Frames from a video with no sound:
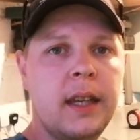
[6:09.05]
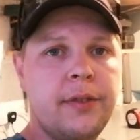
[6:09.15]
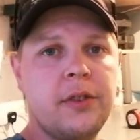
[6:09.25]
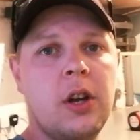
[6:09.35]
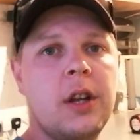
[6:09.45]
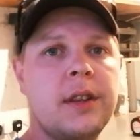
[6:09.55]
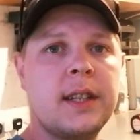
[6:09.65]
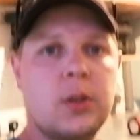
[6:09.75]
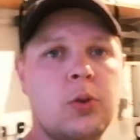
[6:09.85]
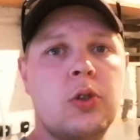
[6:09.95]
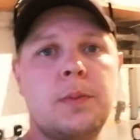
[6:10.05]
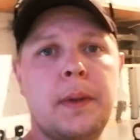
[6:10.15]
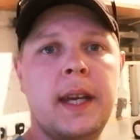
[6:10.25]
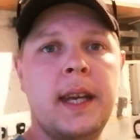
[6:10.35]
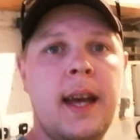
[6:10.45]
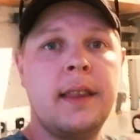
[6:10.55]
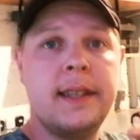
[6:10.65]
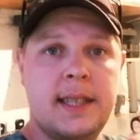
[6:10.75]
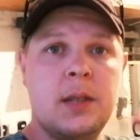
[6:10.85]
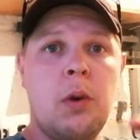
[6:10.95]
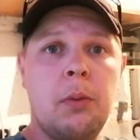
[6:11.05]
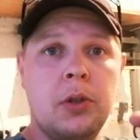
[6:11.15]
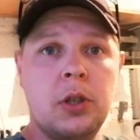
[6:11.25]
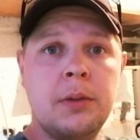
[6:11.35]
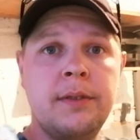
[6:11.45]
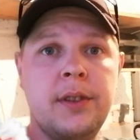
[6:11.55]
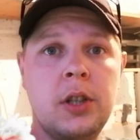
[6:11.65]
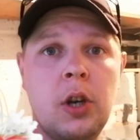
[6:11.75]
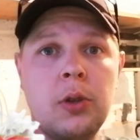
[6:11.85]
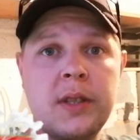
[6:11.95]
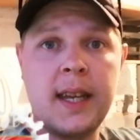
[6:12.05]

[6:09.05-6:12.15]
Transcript: If not, this will just be this is what we're doing videos.